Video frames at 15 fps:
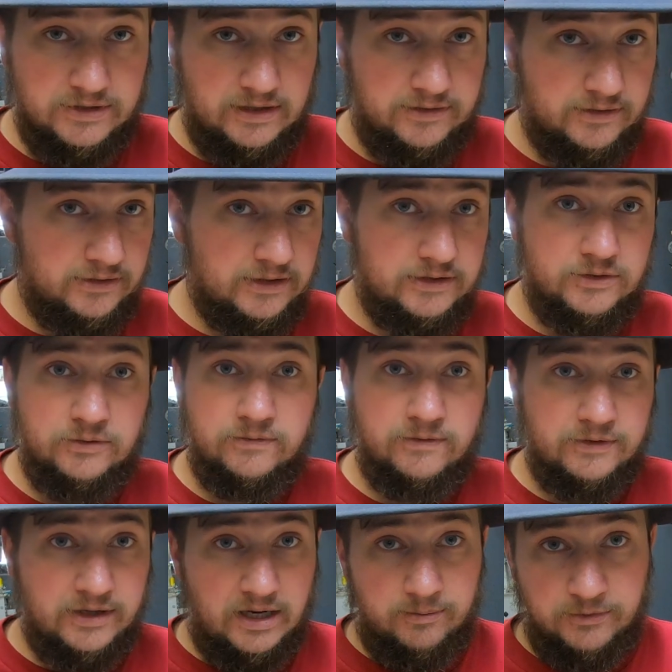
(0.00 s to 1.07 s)
out there that do
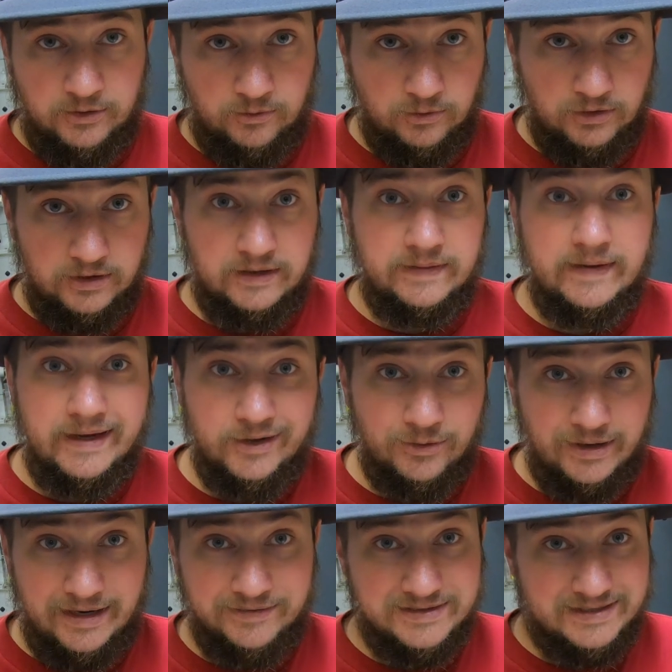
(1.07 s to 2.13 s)
phenomenal work and they
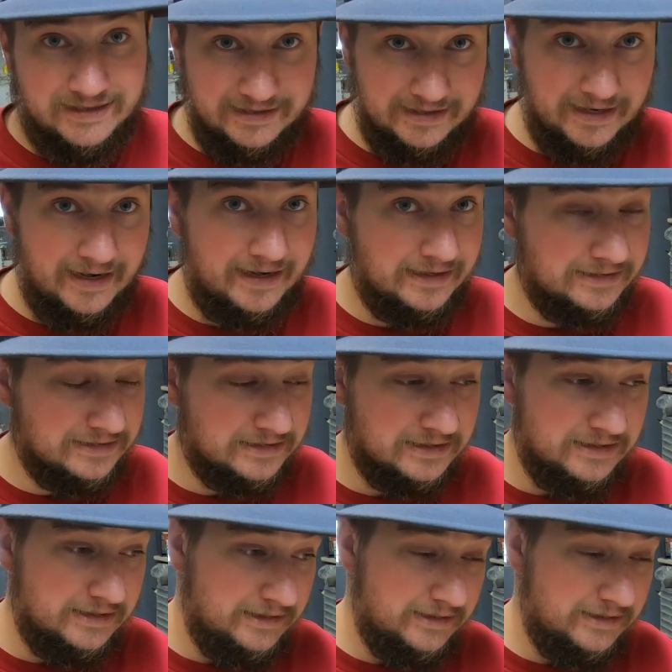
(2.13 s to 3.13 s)
don't have steady hands.